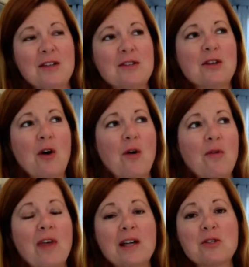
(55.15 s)

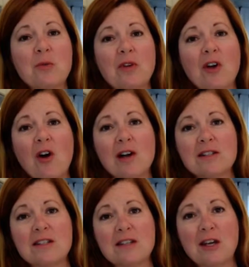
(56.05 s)
So that's where the
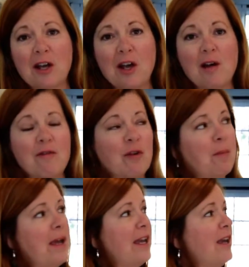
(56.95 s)
cost is going to come
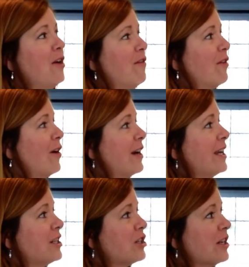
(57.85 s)
from making over our
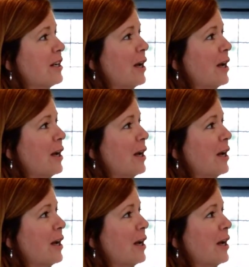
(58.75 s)
kitchen.